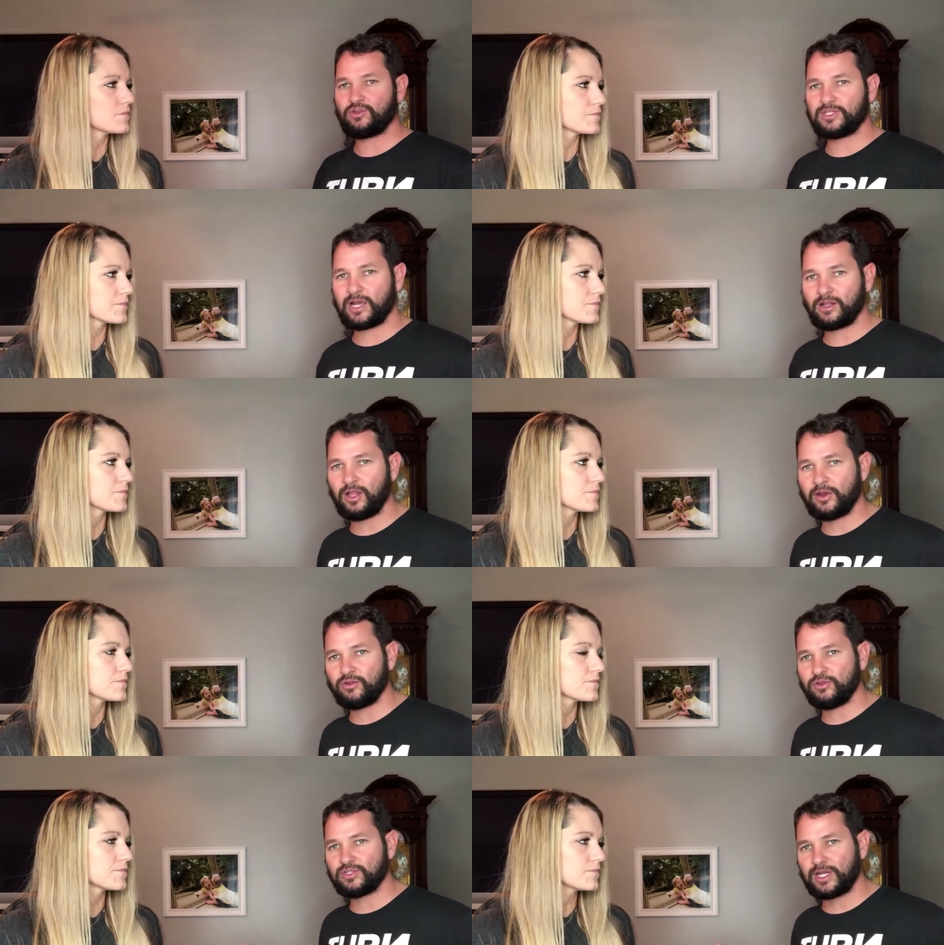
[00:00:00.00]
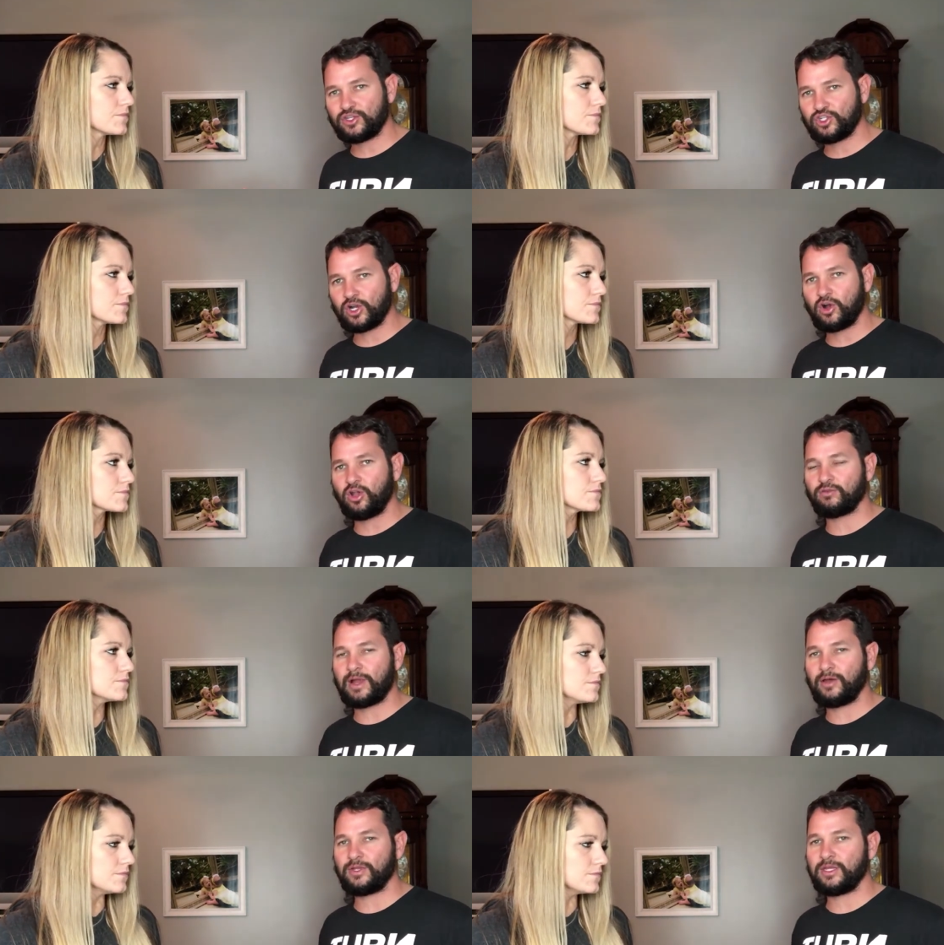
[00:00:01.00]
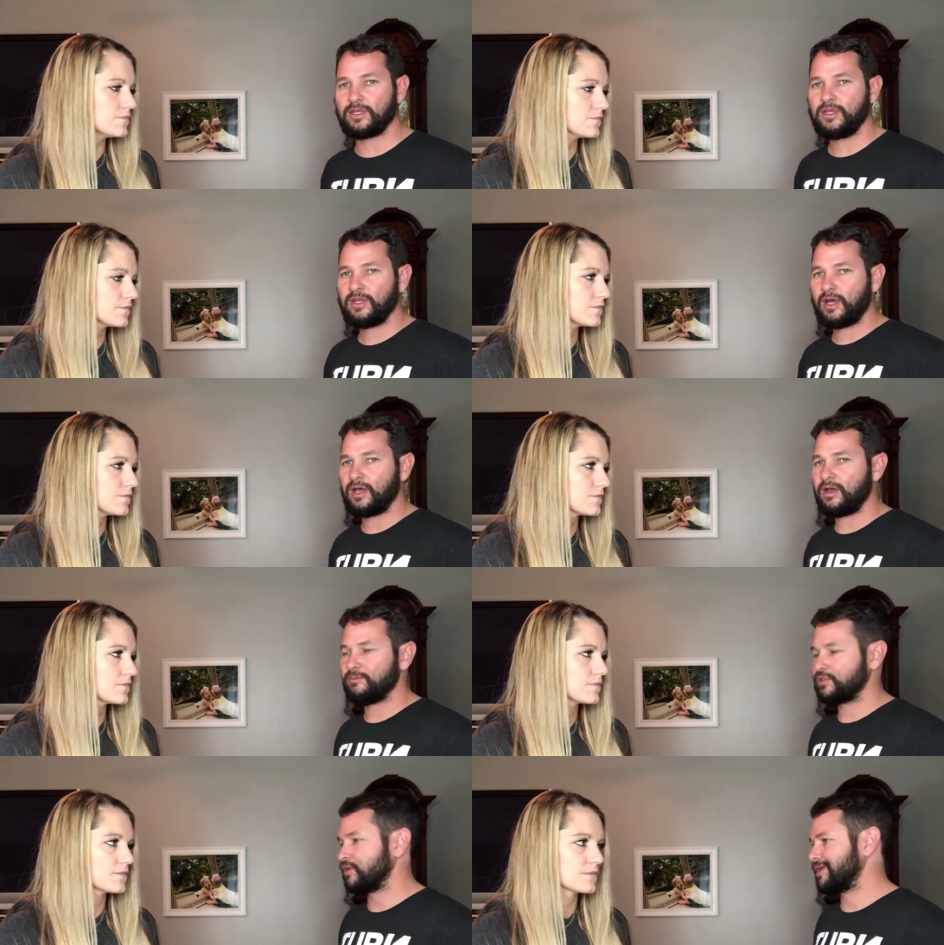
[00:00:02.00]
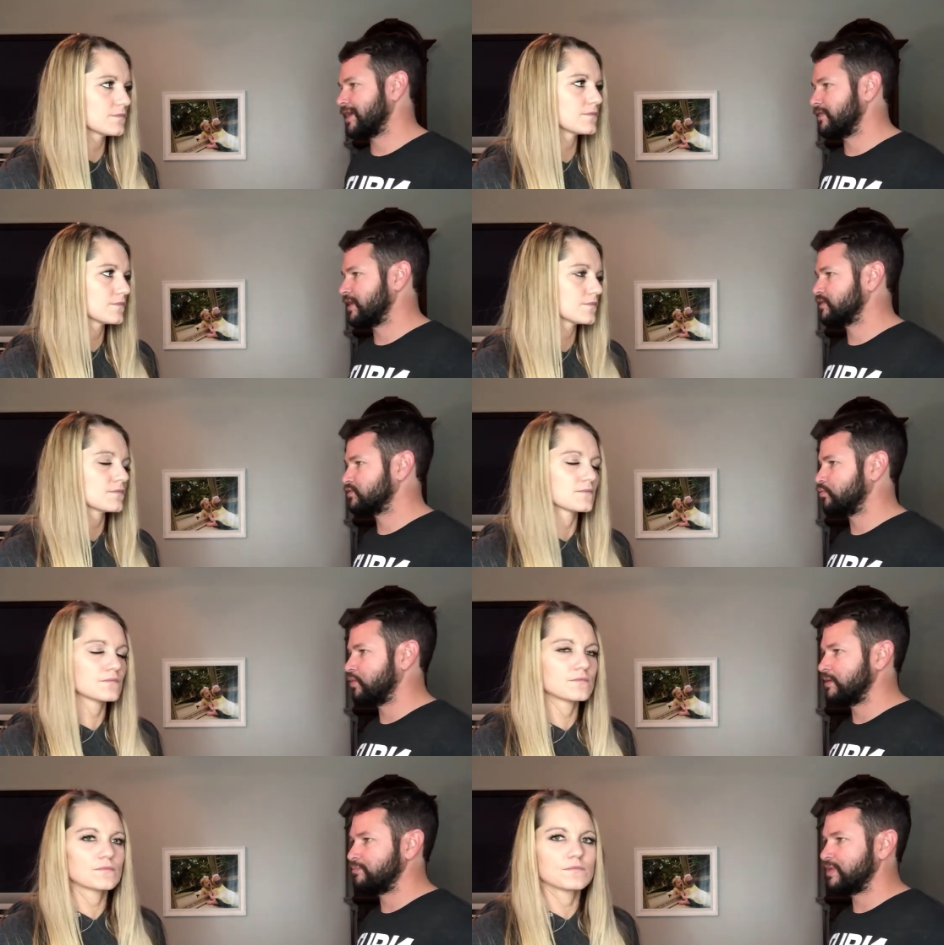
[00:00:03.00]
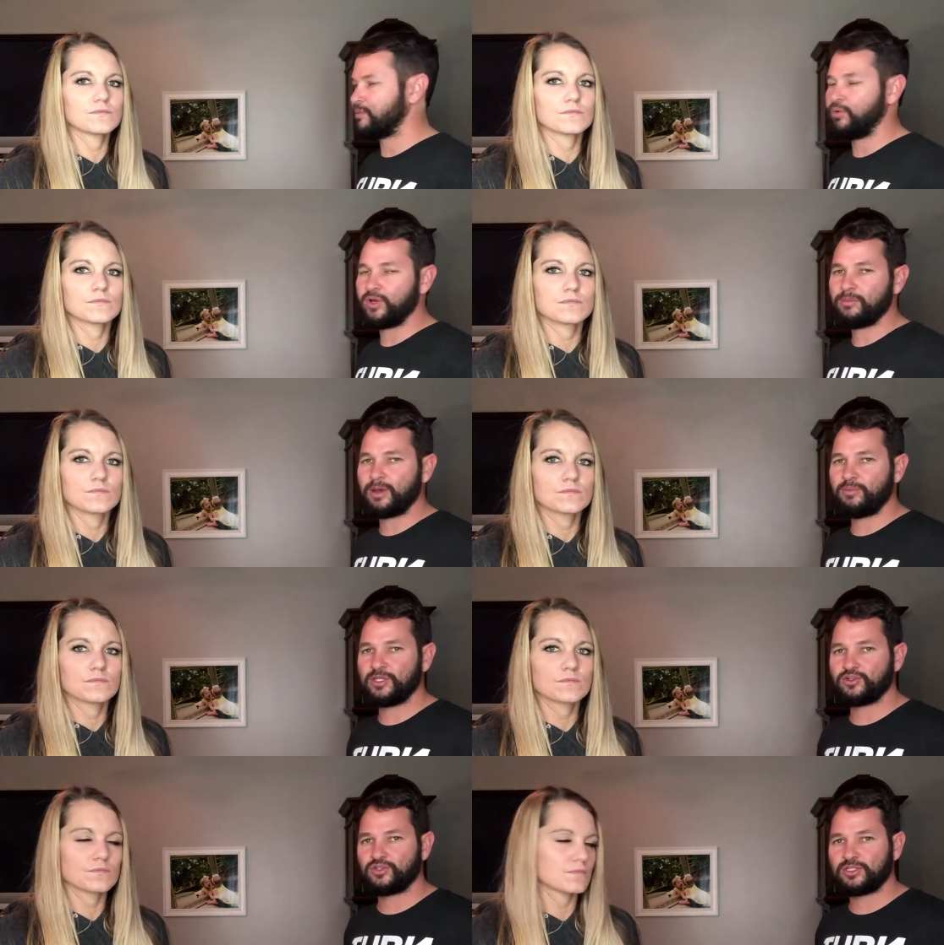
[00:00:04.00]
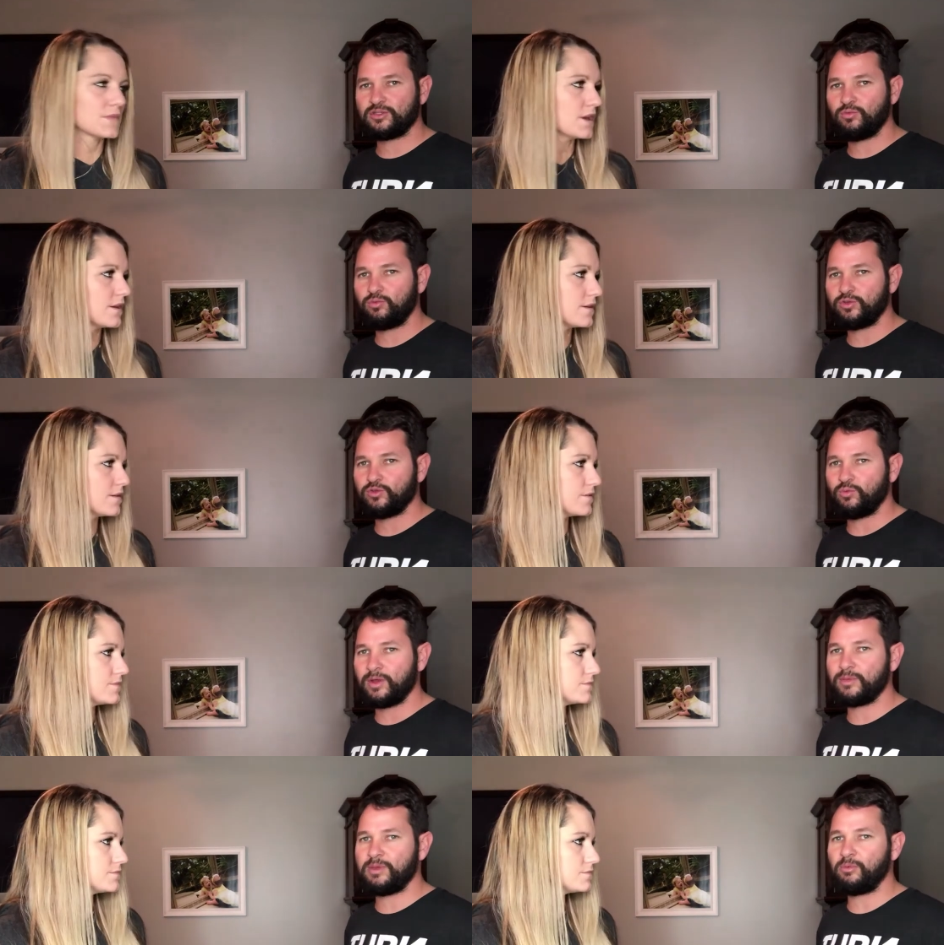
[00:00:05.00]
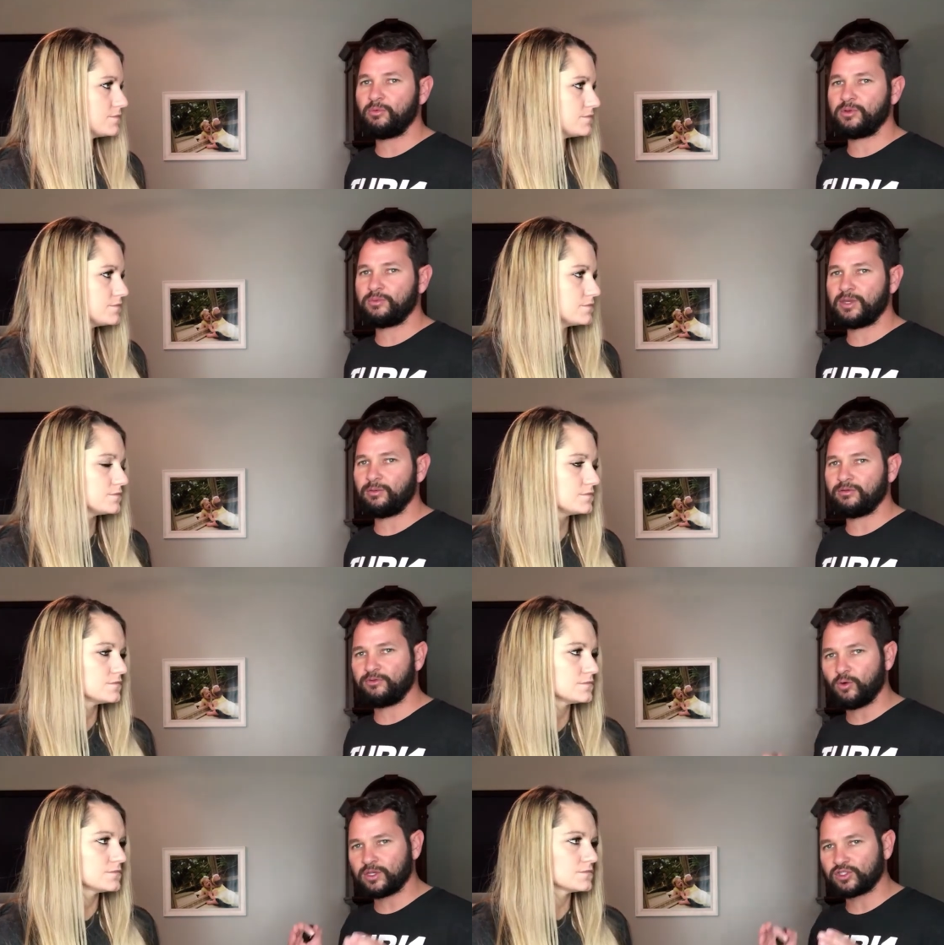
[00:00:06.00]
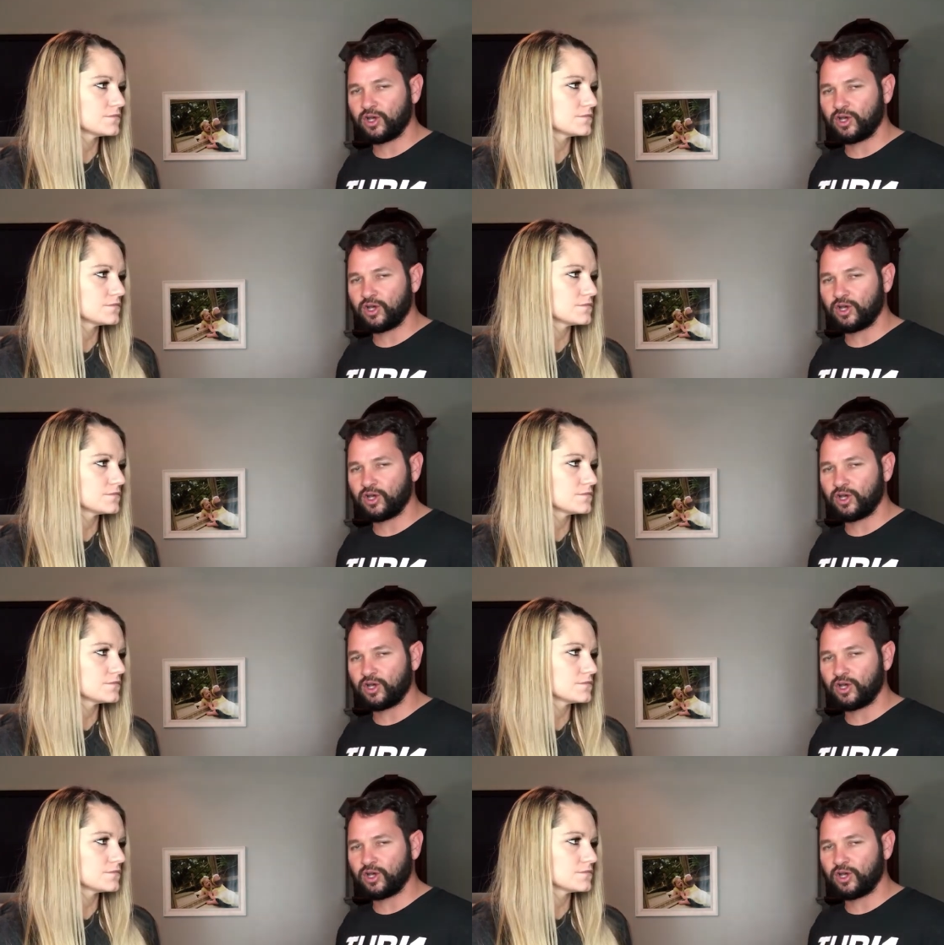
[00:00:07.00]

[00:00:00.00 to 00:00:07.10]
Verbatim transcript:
Speaker 1: and there's not clutter, there's not junk all around it. Um, so yeah, that's one big point about pictures is you, yeah. you want the people to be able to focus